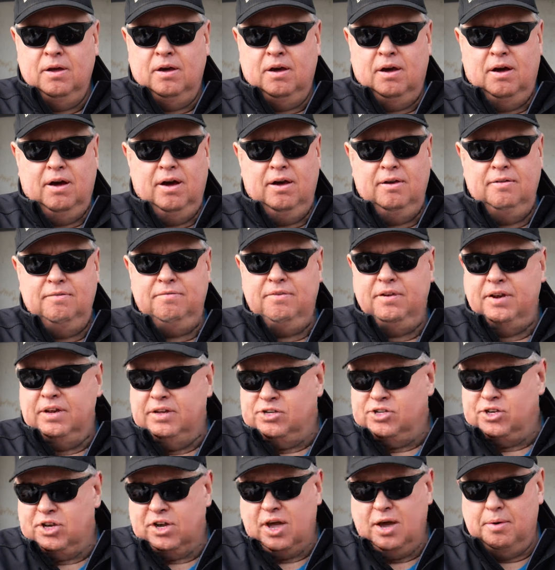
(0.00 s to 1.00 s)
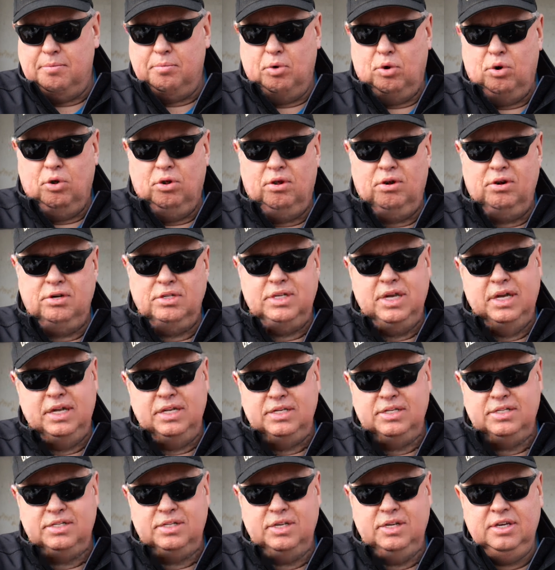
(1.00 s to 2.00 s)
on finishing up all our
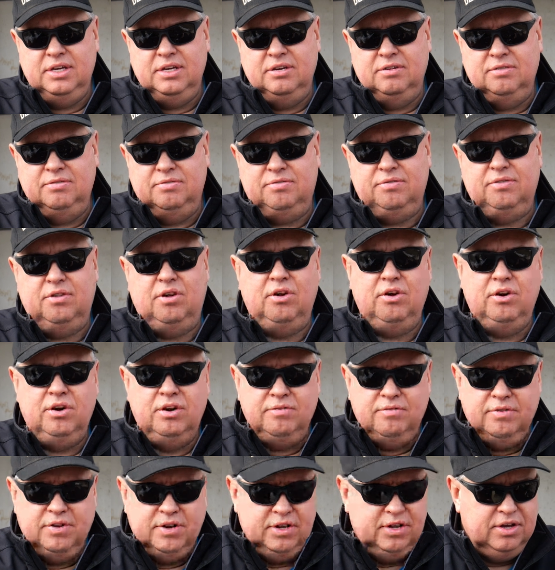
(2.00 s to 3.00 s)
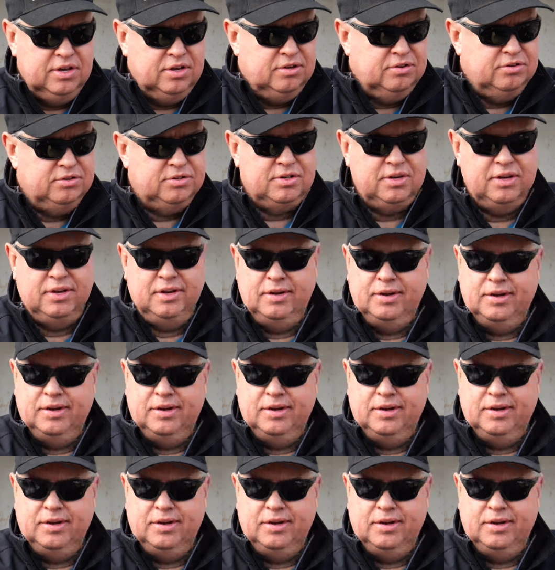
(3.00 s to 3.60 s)
Tennessee and Florida videos.